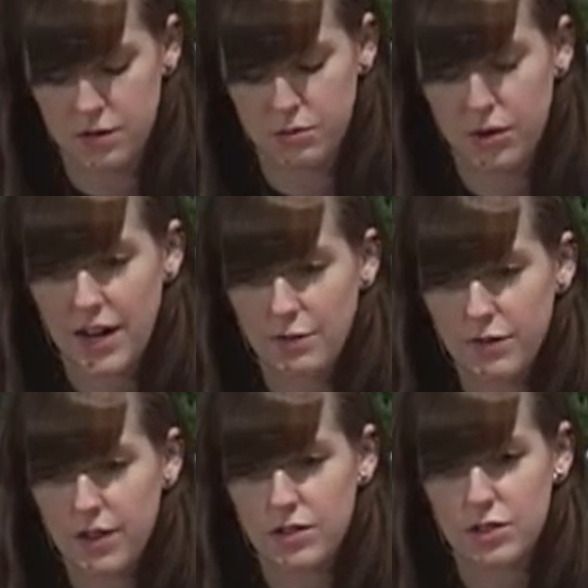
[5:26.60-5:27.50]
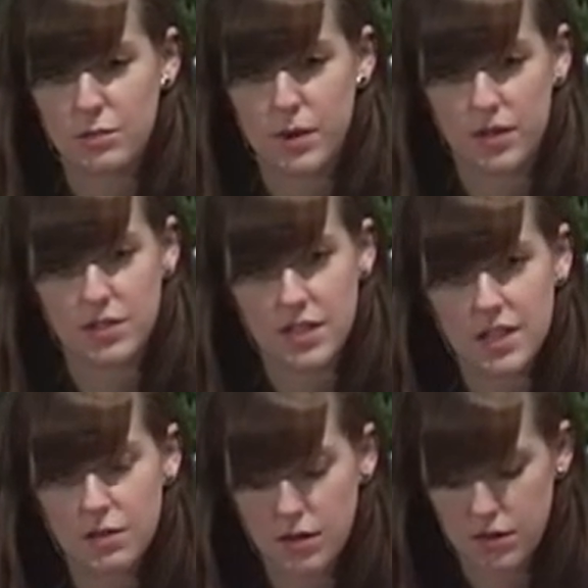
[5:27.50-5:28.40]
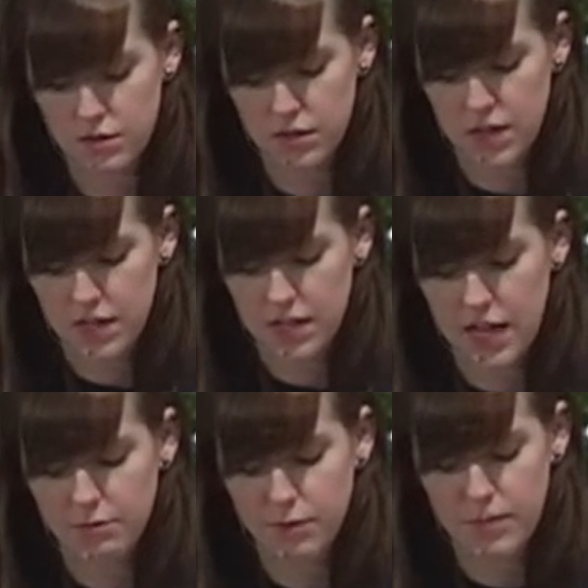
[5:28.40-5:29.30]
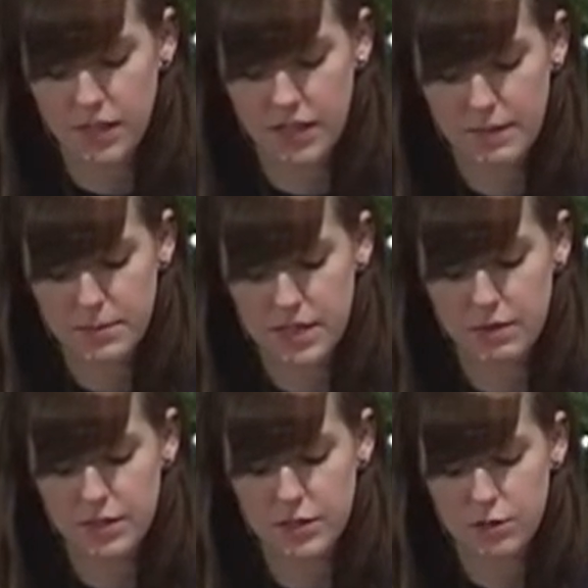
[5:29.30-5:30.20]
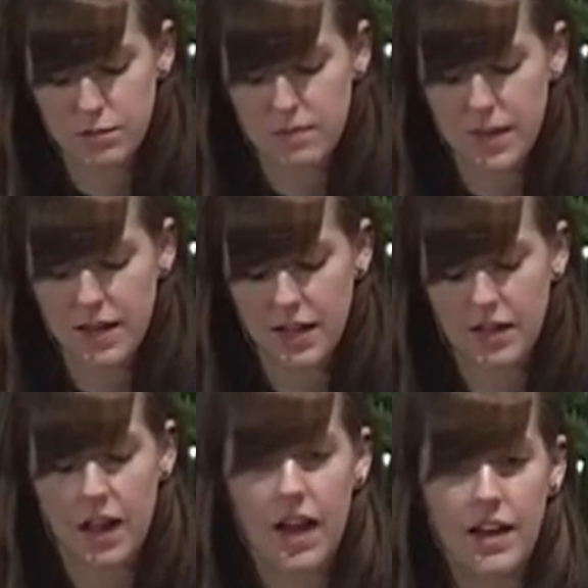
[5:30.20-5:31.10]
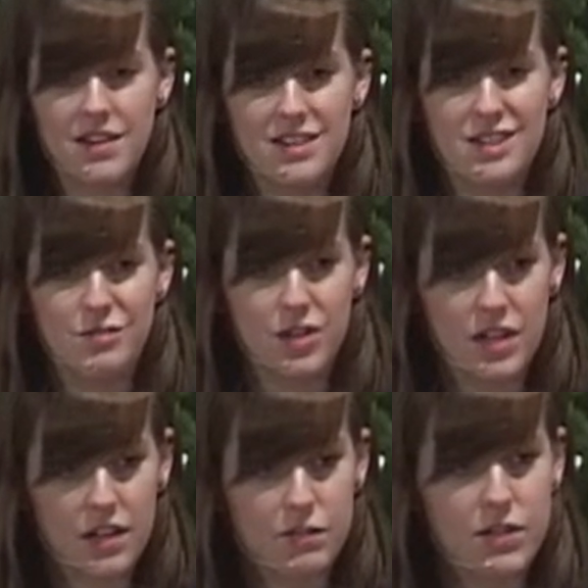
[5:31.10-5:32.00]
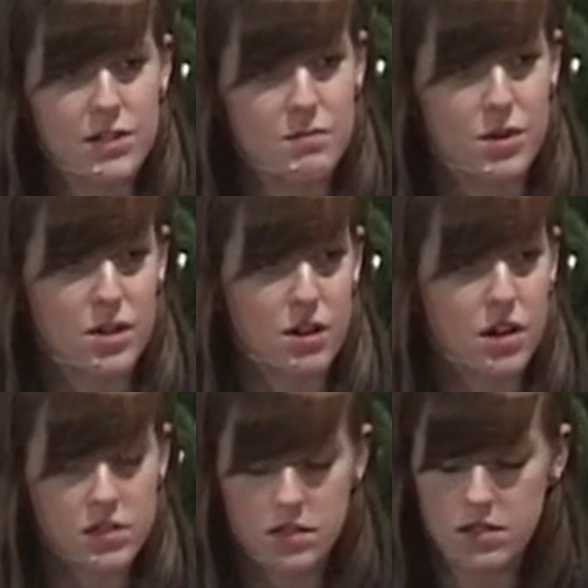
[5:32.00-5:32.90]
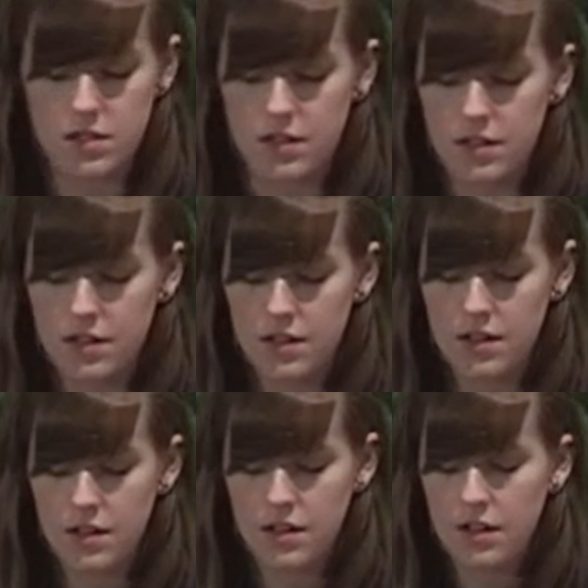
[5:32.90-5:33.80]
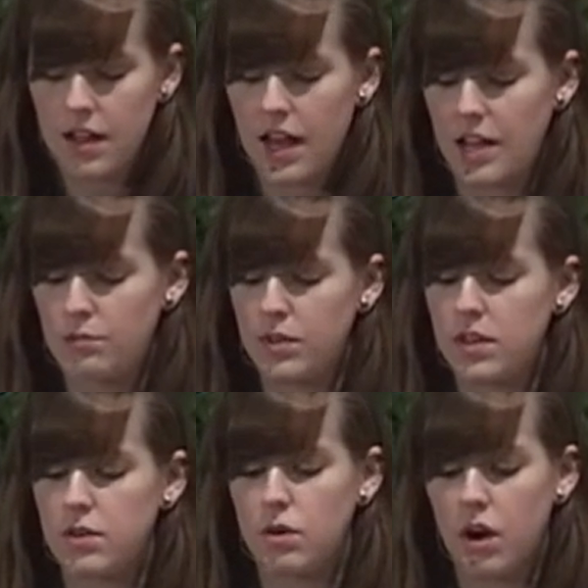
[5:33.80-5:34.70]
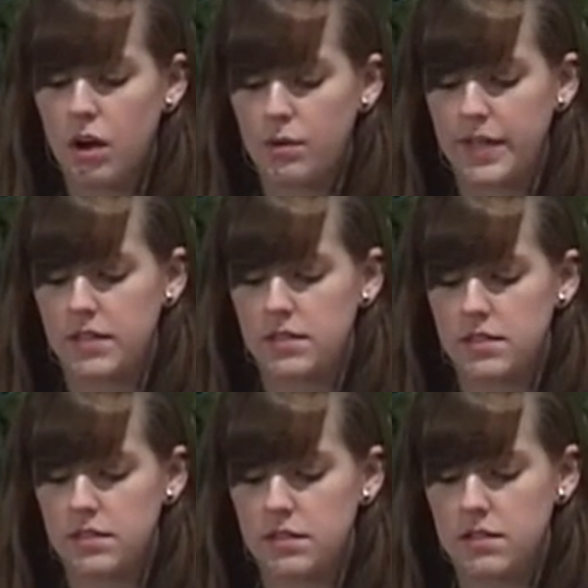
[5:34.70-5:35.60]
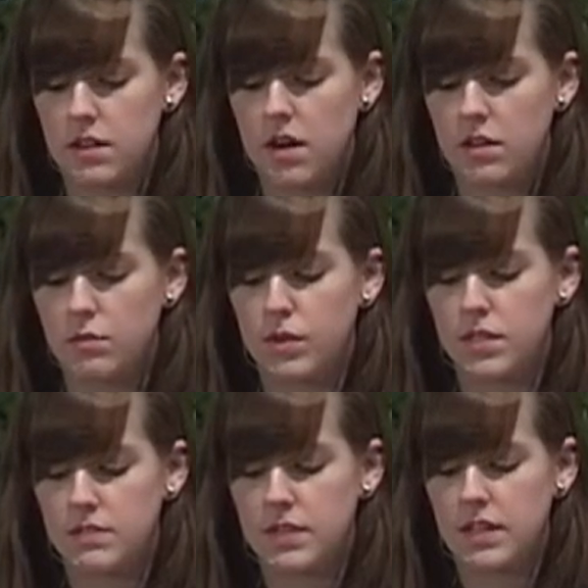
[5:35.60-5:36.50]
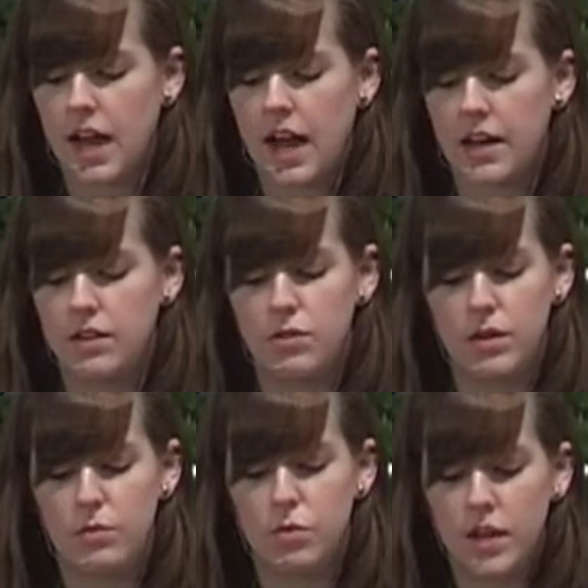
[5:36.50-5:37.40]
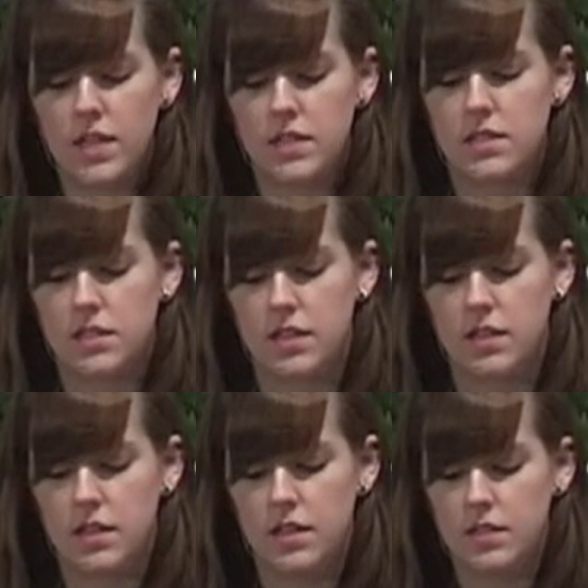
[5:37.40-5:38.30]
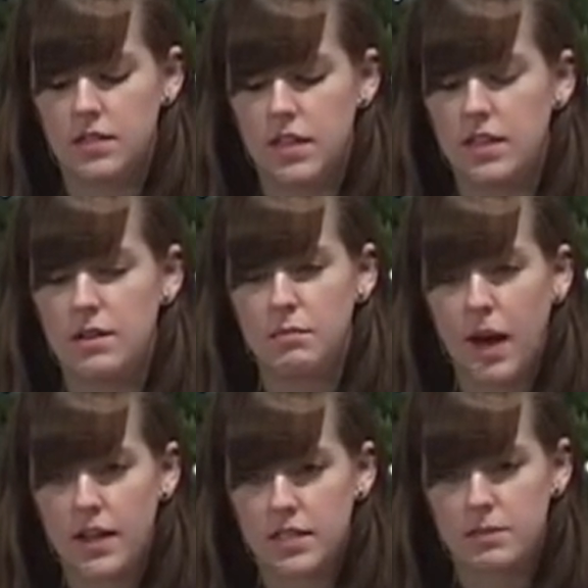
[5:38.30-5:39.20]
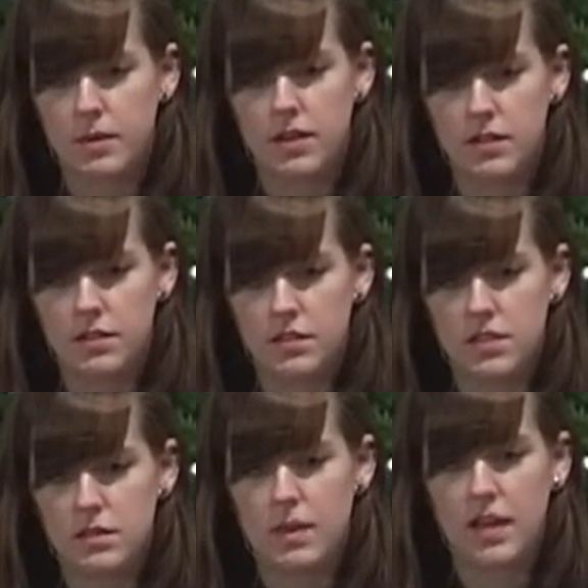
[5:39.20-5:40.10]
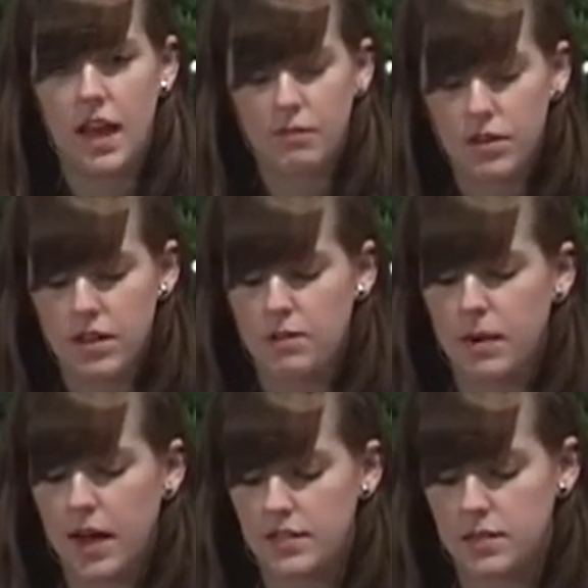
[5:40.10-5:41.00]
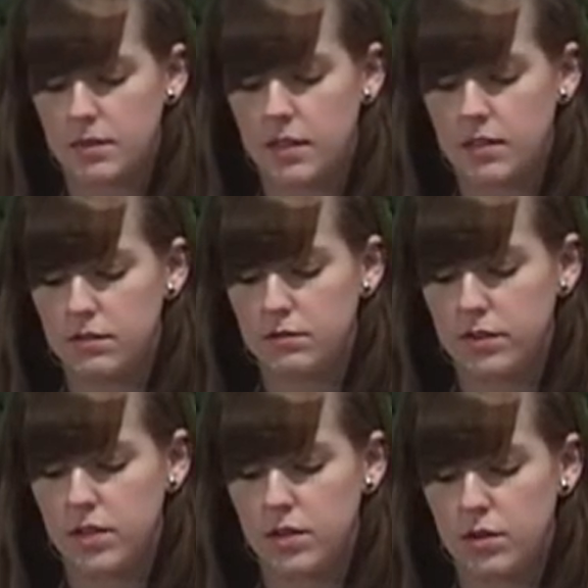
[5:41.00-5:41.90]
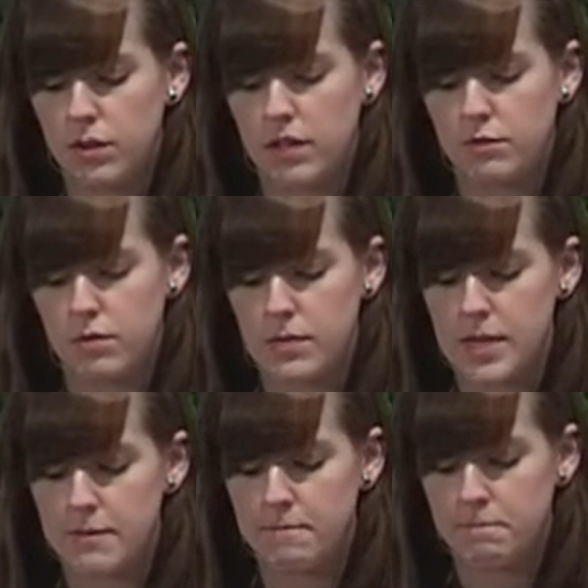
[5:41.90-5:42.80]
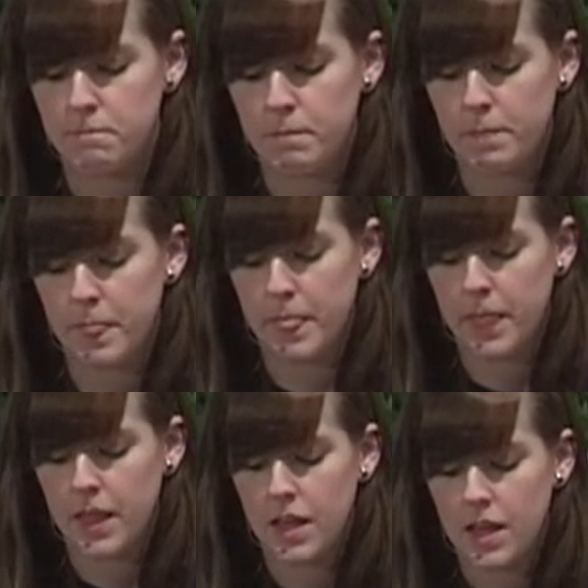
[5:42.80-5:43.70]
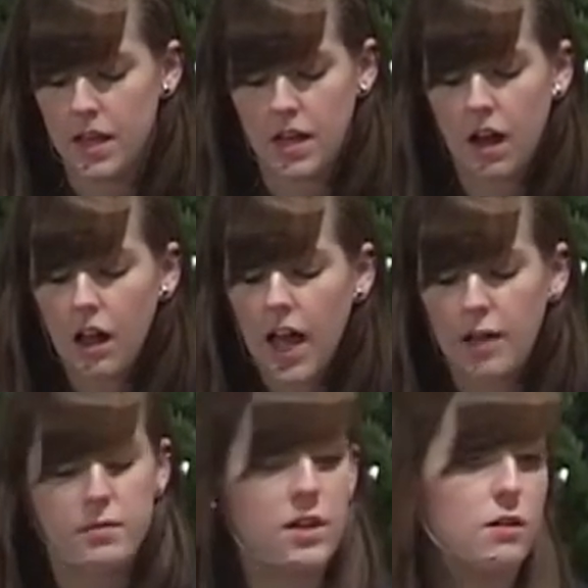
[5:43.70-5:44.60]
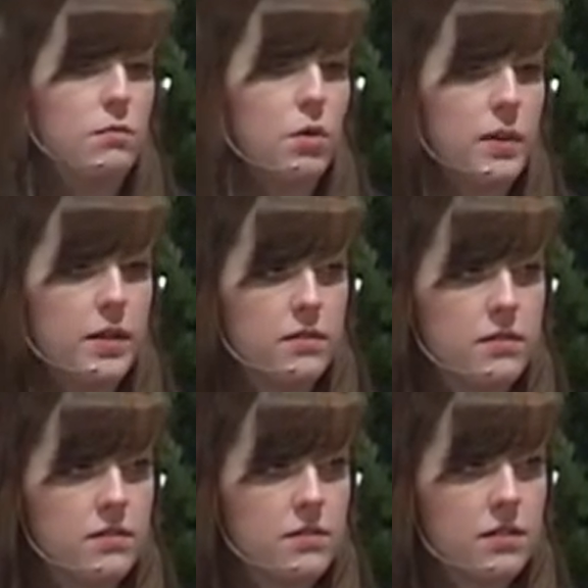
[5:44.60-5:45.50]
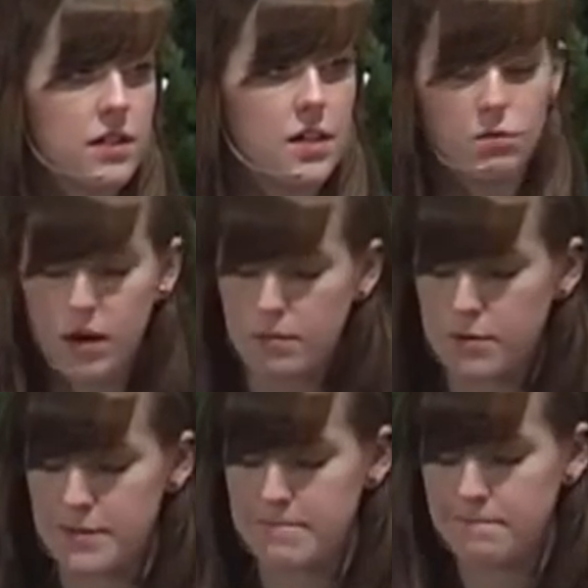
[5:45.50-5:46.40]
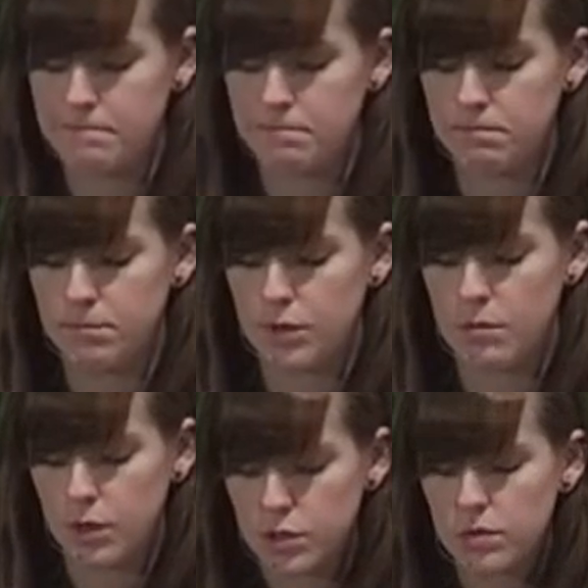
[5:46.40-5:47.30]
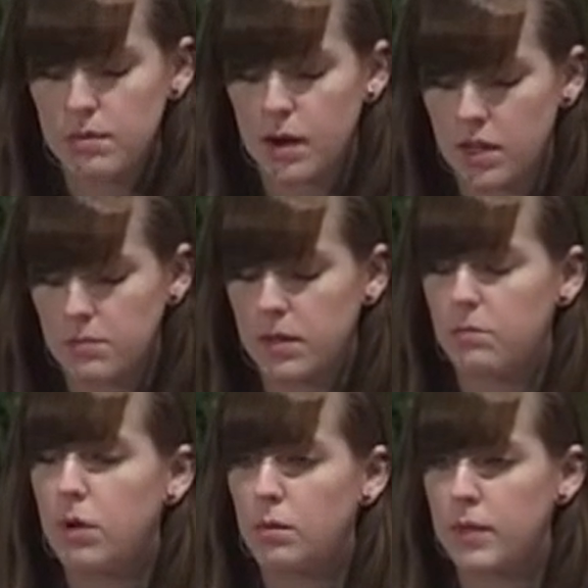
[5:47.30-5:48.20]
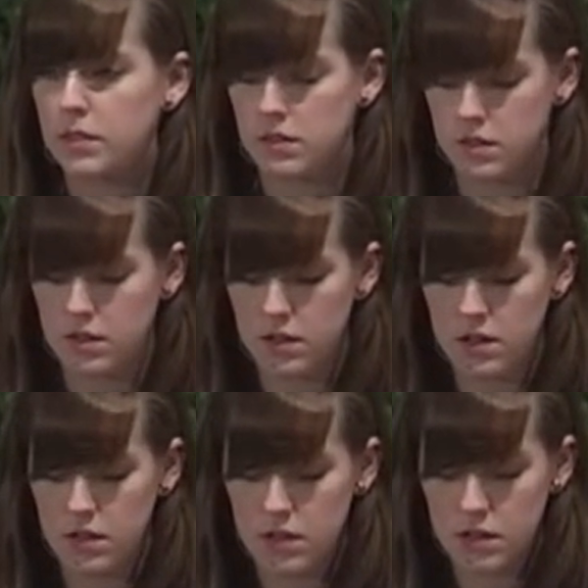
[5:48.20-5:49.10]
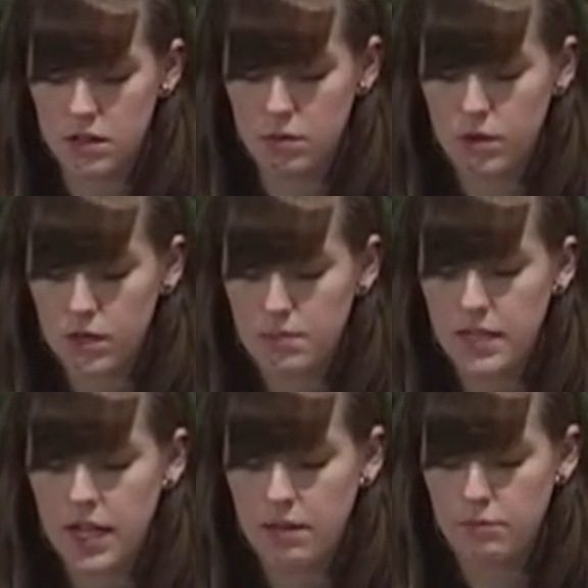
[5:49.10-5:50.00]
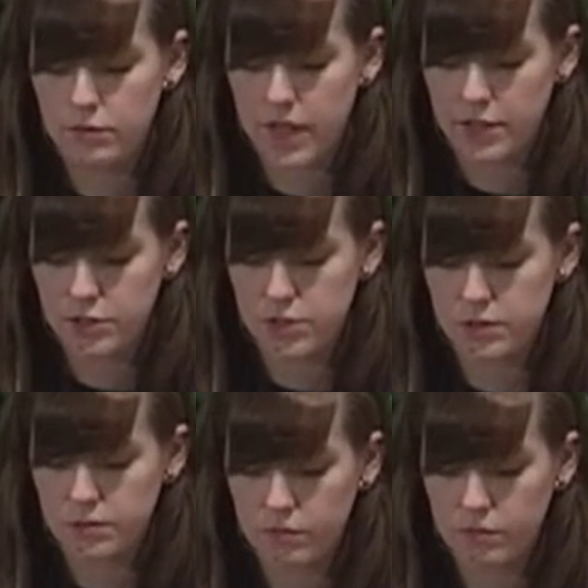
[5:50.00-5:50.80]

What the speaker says: Pray for those who persecute you came from the lips that would soon be begging God to forgive his murderers. I am with you always are the words of a God who in one instant did the impossible to make everything possible for you and for me. It all happened in a moment, in one moment, a most remarkable moment. The Word became flesh.